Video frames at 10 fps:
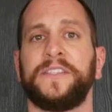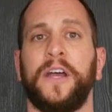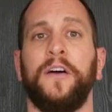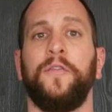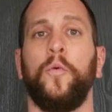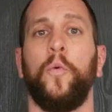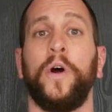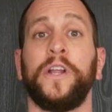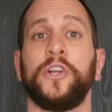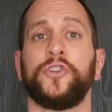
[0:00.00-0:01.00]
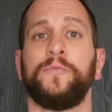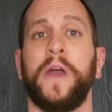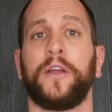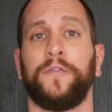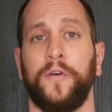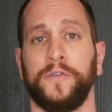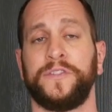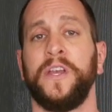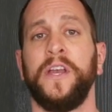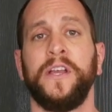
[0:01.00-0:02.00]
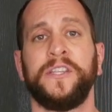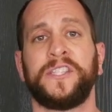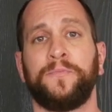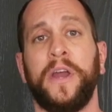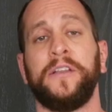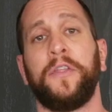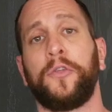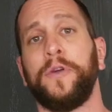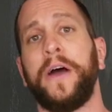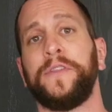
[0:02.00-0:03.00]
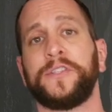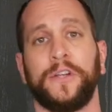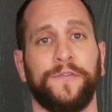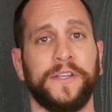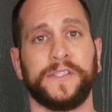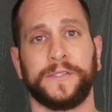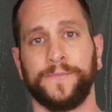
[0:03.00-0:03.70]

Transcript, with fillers: of 100 microphones spread throughout the surface,